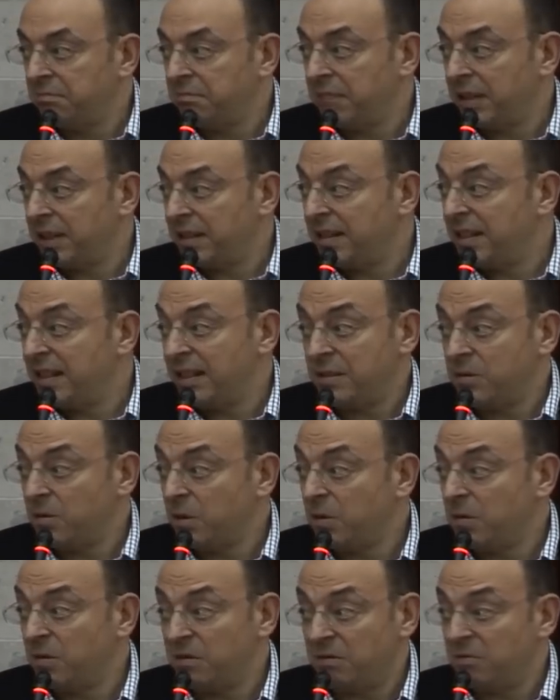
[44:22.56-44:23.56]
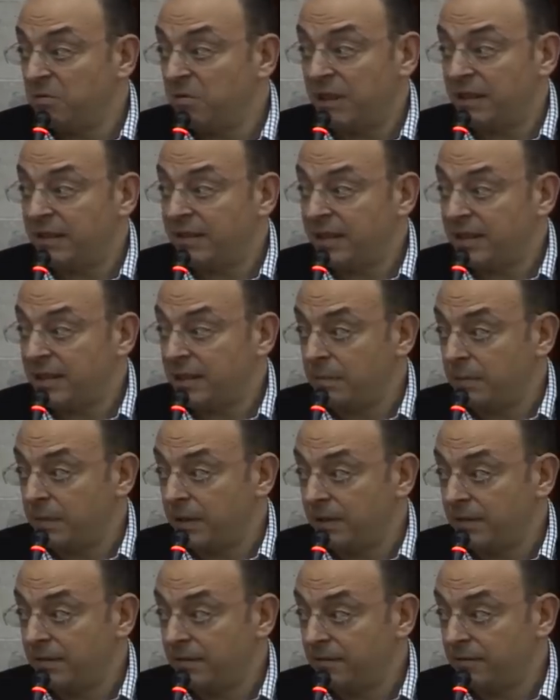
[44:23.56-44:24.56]
But there is no one
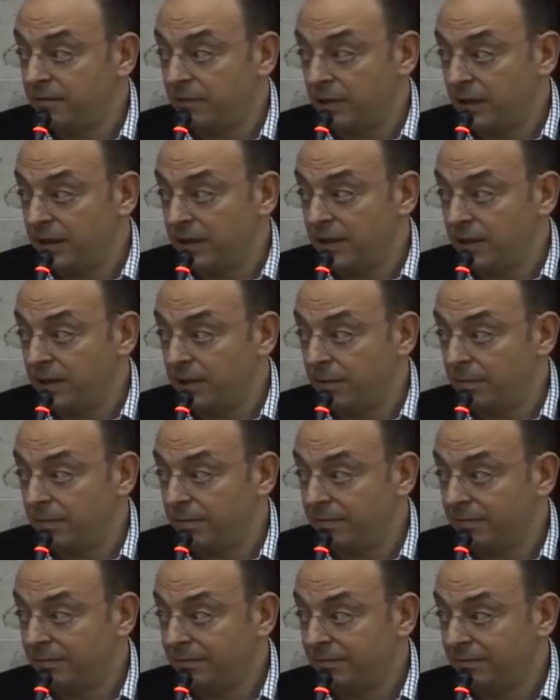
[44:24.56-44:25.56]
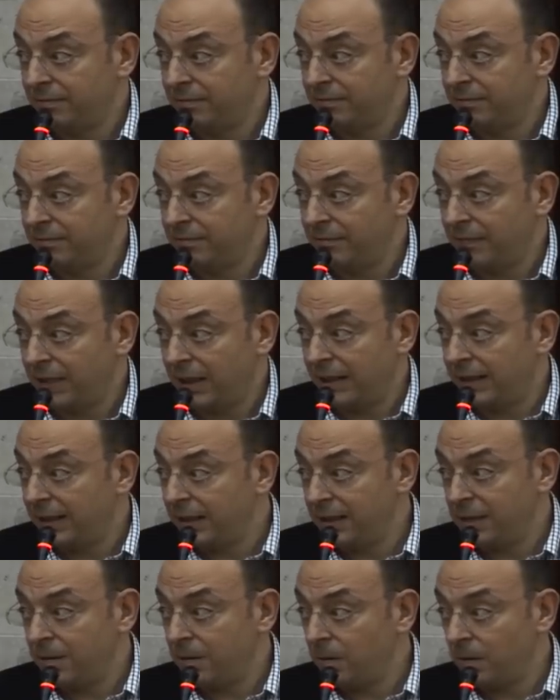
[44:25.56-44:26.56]
recipe for leadership, at
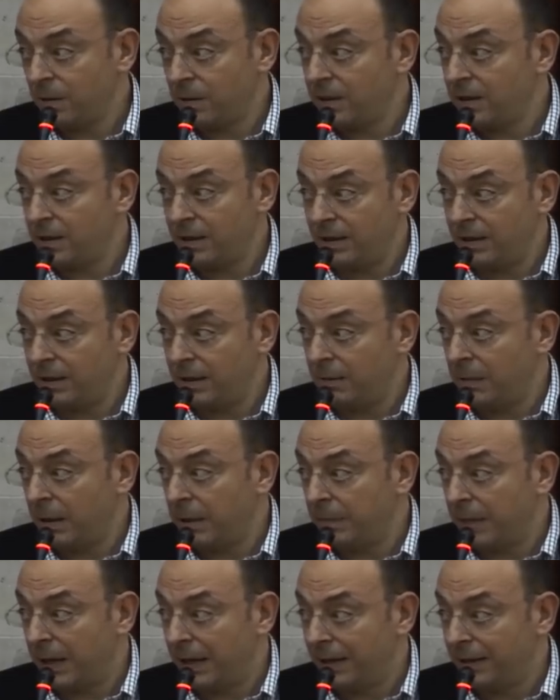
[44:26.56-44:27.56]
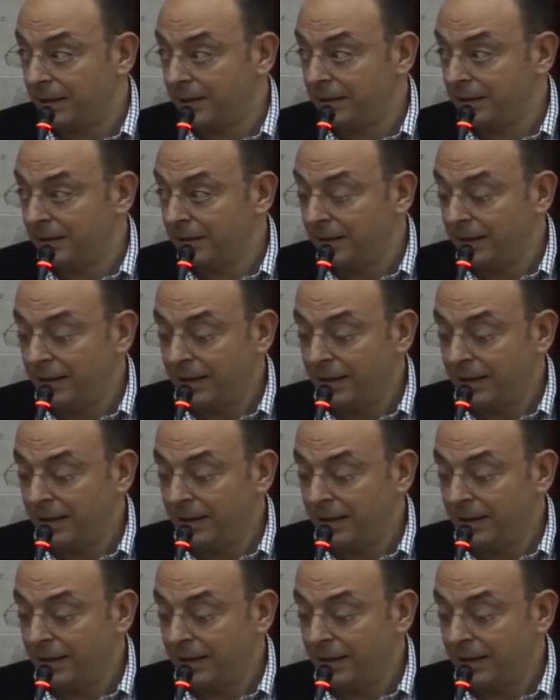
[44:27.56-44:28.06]
least not in my mind.